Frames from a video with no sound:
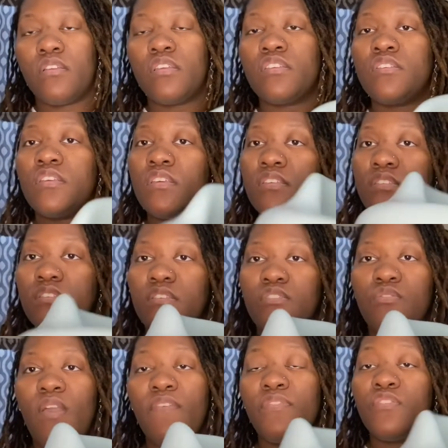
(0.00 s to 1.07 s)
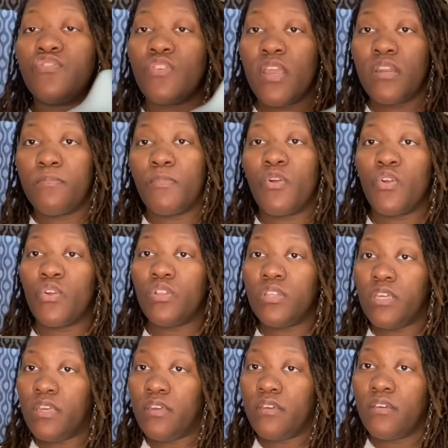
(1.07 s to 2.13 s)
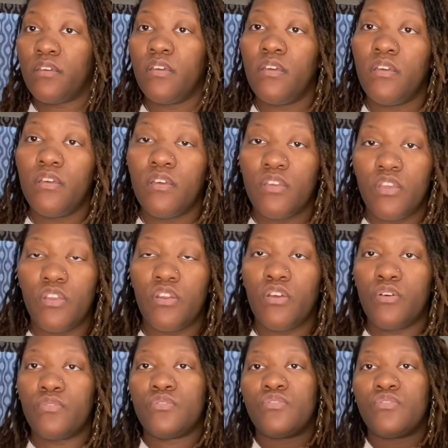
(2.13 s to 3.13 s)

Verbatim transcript: is is you have to train them early, you know.